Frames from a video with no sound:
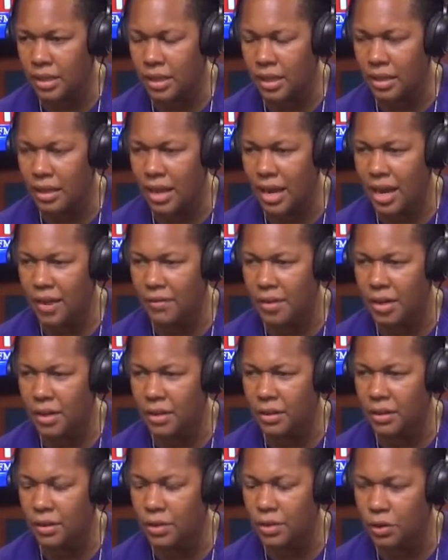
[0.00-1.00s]
and
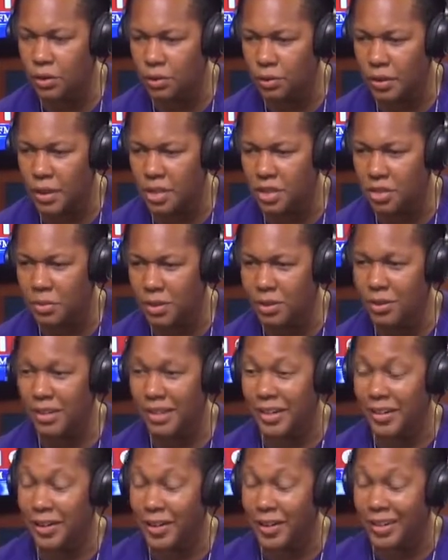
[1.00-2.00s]
having the neurotransmitters
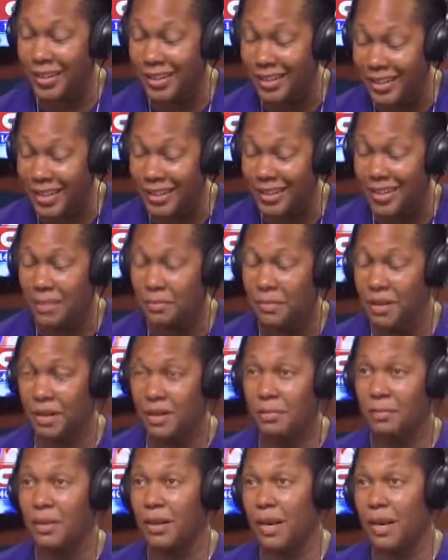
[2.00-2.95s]
in our gut and